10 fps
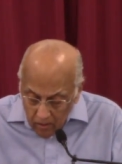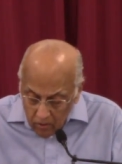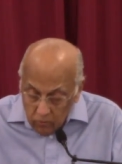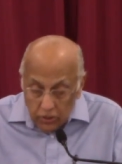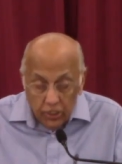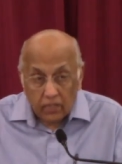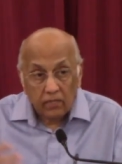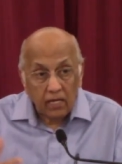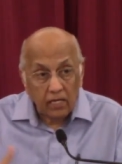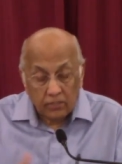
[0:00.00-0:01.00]
who would shut
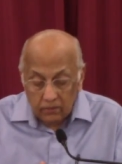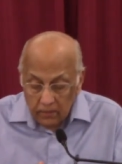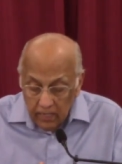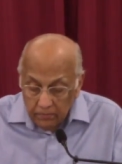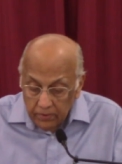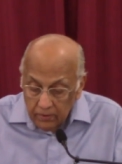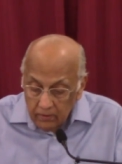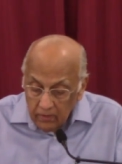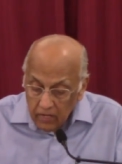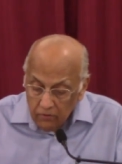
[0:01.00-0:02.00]
the gates of the
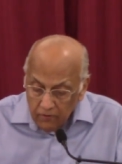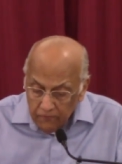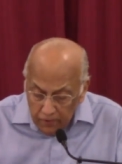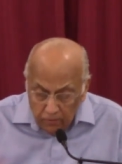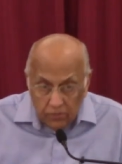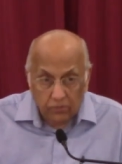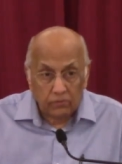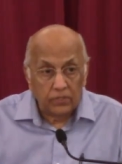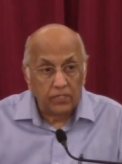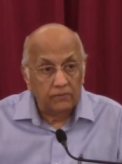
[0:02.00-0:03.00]
temple and refuse to
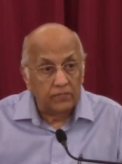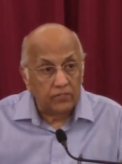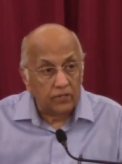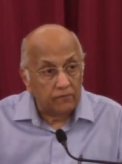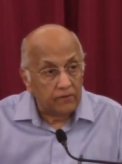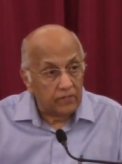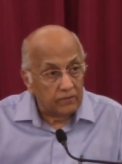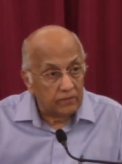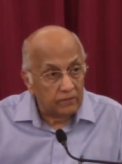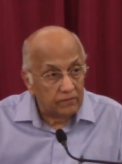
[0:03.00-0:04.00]
receive such
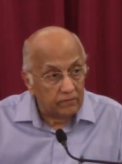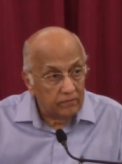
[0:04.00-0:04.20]
offerings.